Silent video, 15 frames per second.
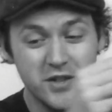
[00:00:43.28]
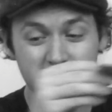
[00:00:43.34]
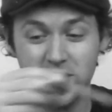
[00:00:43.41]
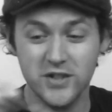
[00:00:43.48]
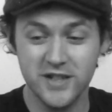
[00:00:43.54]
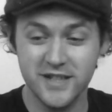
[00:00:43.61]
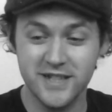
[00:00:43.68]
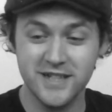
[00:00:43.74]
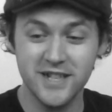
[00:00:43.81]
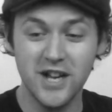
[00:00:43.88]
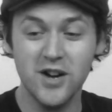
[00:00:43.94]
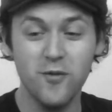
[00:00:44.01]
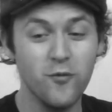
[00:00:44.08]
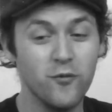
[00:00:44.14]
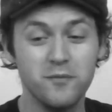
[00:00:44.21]
cool looking
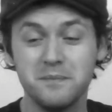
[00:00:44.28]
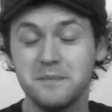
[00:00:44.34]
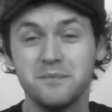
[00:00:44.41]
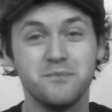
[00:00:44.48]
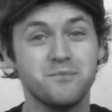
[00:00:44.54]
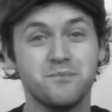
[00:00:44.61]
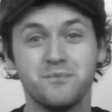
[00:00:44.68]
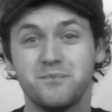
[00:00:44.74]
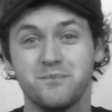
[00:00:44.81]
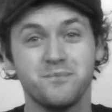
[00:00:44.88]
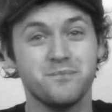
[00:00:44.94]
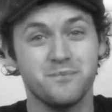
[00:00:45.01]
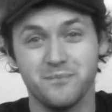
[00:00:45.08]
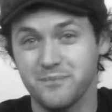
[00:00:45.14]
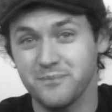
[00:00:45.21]
stuff.
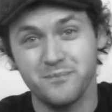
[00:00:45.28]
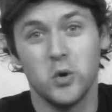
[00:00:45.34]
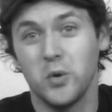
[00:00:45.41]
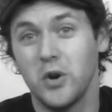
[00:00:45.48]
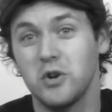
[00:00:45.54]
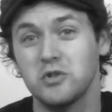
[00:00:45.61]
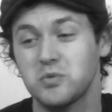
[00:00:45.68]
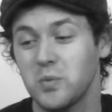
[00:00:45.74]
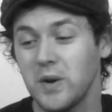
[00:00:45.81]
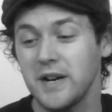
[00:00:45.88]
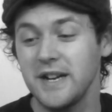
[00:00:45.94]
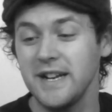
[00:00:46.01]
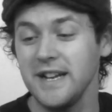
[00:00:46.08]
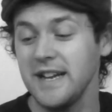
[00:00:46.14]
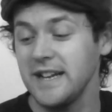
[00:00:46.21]
Who knows
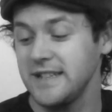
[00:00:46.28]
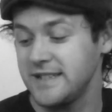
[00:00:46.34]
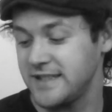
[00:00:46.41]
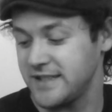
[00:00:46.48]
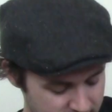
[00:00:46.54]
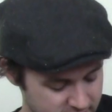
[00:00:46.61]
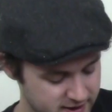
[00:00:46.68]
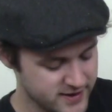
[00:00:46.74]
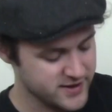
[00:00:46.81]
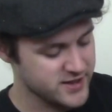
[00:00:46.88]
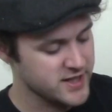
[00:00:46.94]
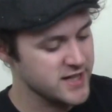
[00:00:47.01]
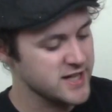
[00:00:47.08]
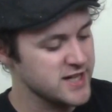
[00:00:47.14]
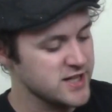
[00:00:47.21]
what it is? A
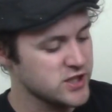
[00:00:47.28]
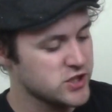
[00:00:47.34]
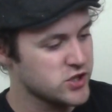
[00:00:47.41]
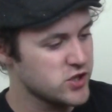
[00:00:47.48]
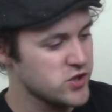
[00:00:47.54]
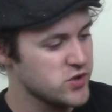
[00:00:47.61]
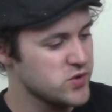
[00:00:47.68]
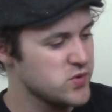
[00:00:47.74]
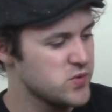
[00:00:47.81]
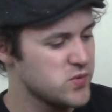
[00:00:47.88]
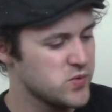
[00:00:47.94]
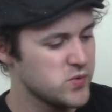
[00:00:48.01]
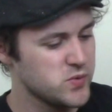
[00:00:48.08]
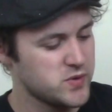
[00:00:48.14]
T2